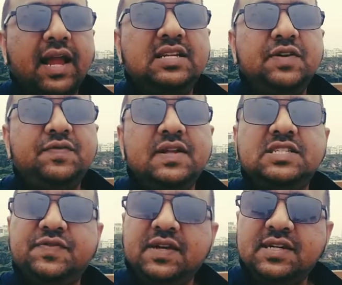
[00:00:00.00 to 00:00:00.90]
in
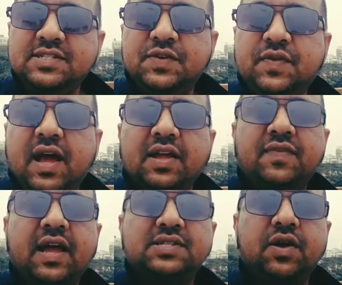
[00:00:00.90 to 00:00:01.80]
different spheres of
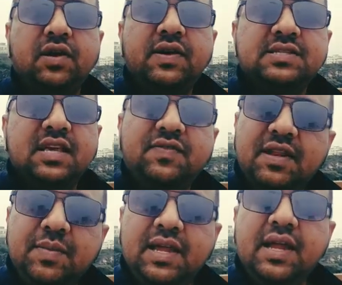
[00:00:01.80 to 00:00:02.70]
life has always
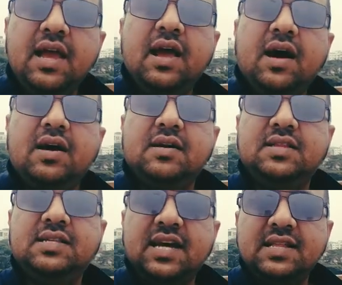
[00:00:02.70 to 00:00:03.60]
given me
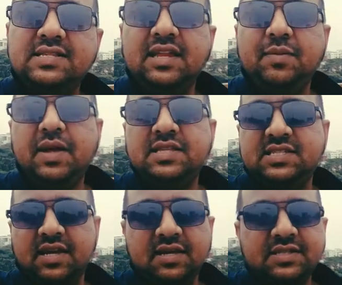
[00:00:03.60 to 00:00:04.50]
the chance, an
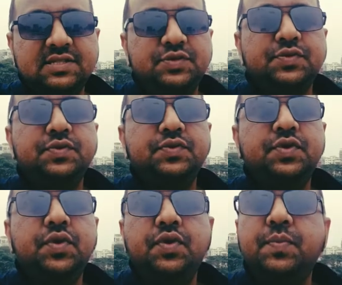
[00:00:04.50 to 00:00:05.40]
immense chance, to
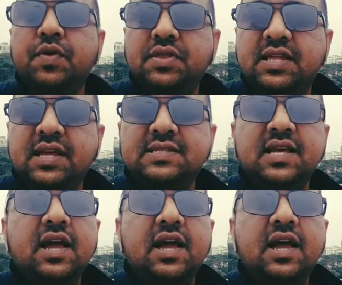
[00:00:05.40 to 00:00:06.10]
know more things,